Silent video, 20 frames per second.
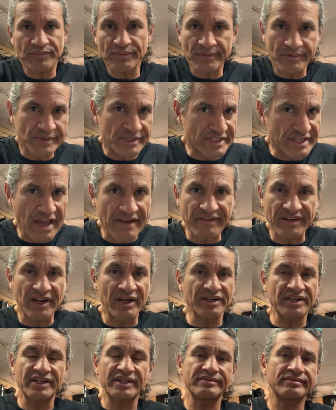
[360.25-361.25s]

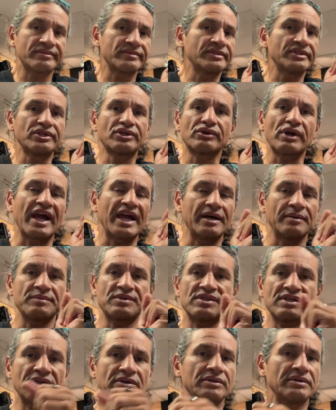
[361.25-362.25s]
700
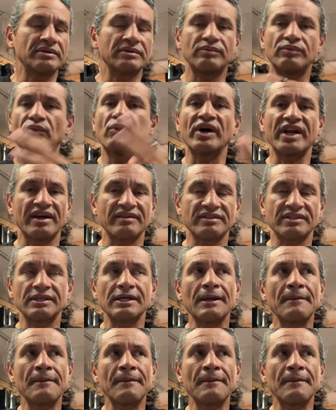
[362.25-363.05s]
grams or whatever.